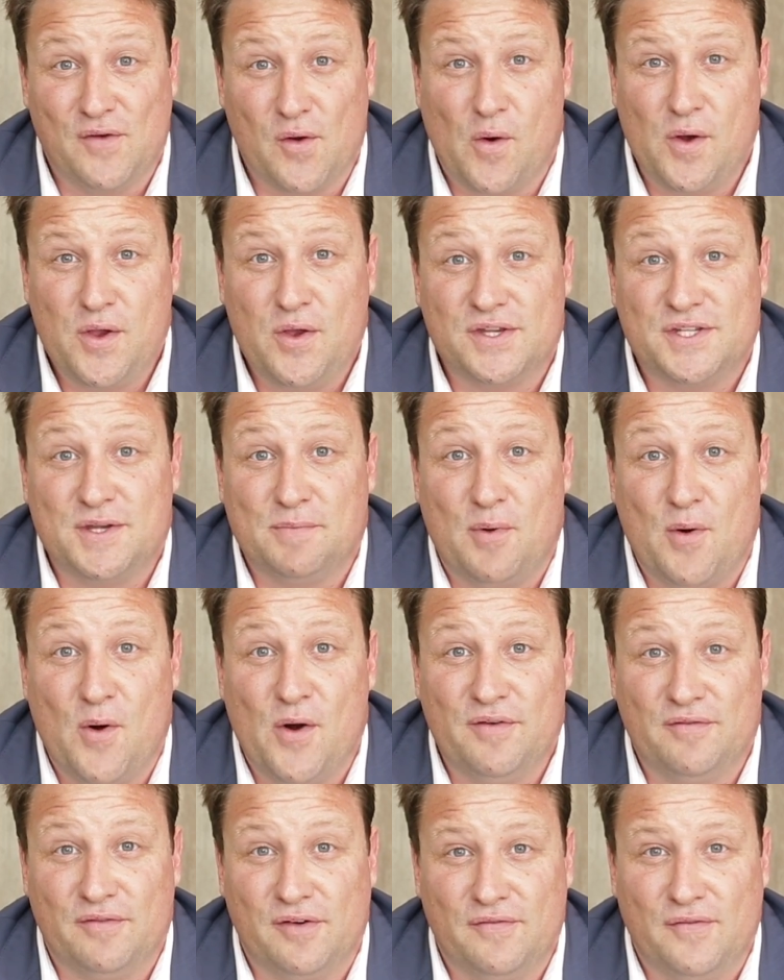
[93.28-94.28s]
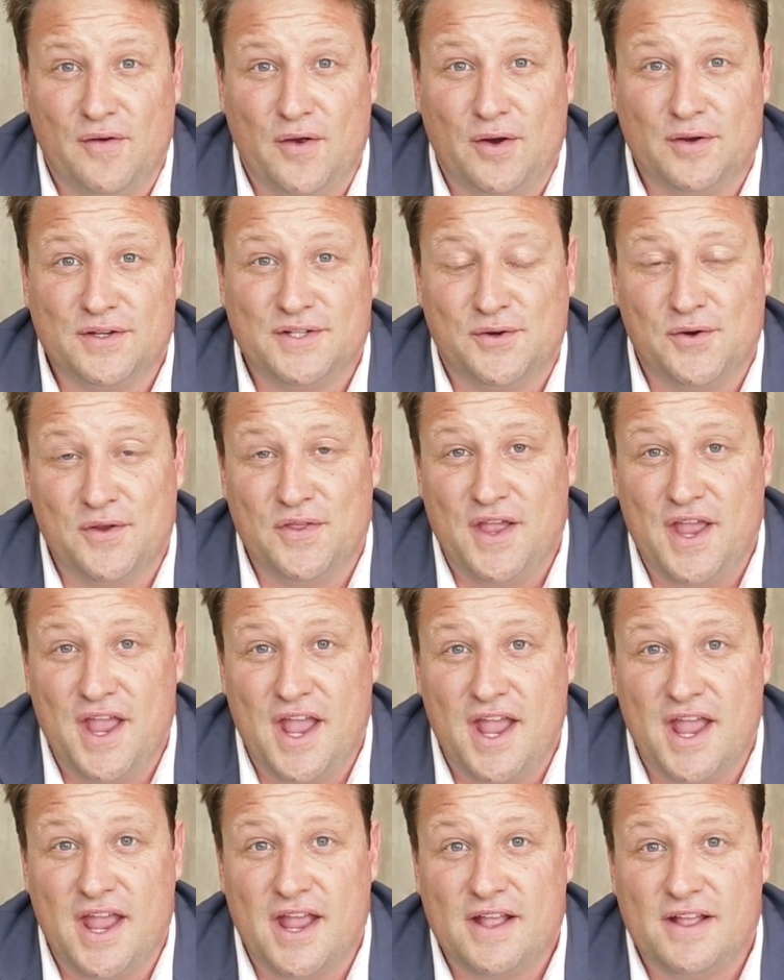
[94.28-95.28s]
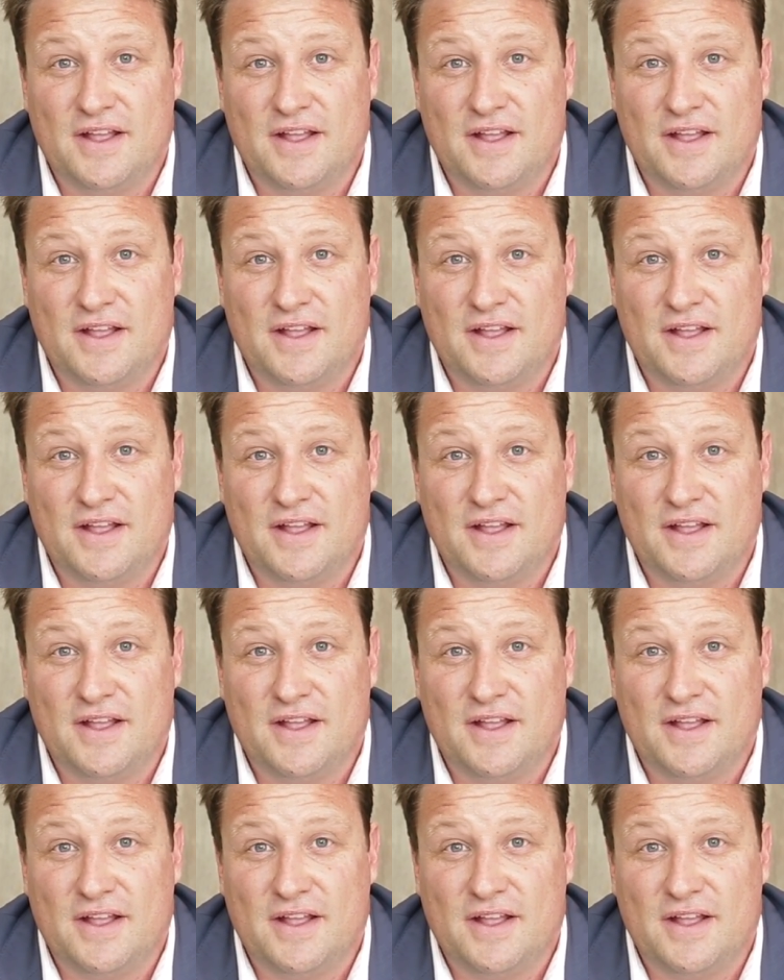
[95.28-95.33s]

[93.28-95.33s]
for all your support and referrals through the year.